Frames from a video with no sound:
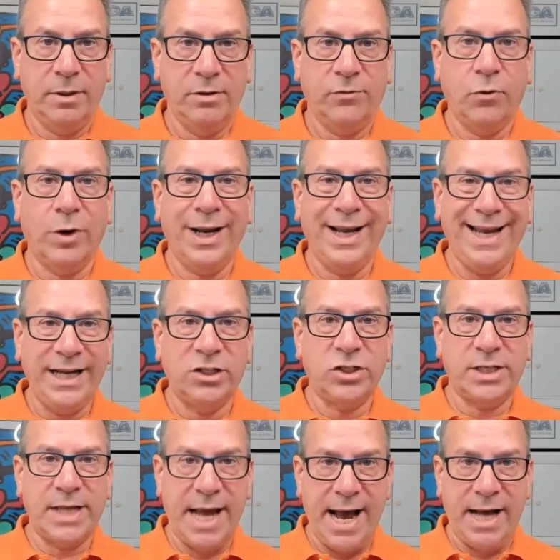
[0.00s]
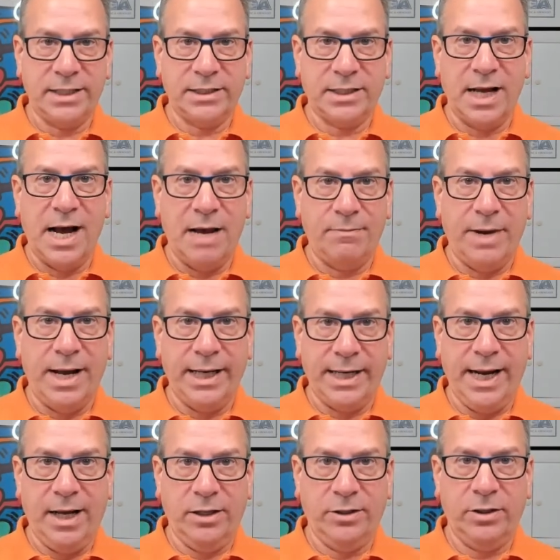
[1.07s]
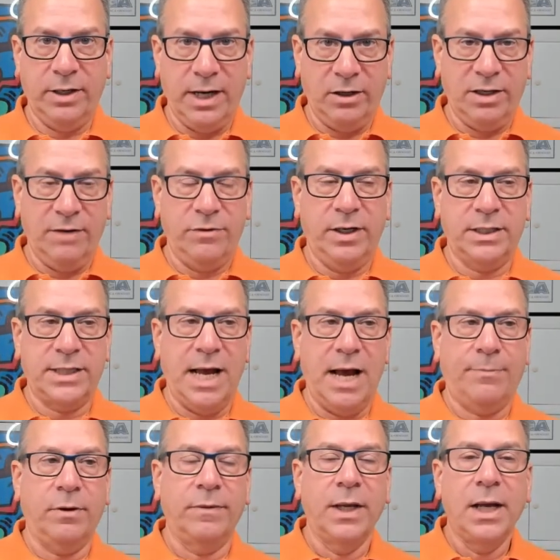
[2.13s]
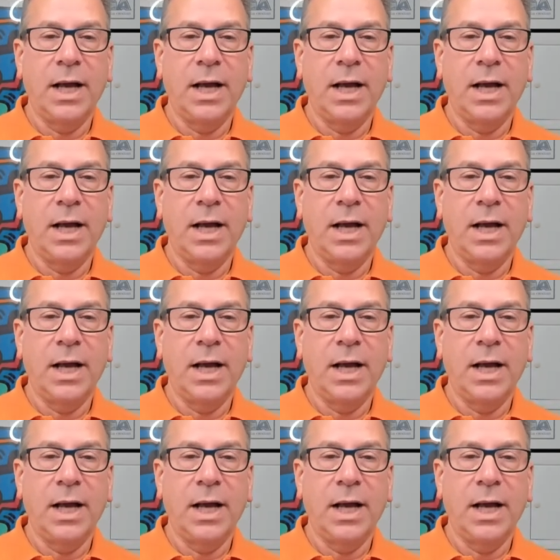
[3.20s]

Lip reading: for each task on my calendar. And I'll give you an example.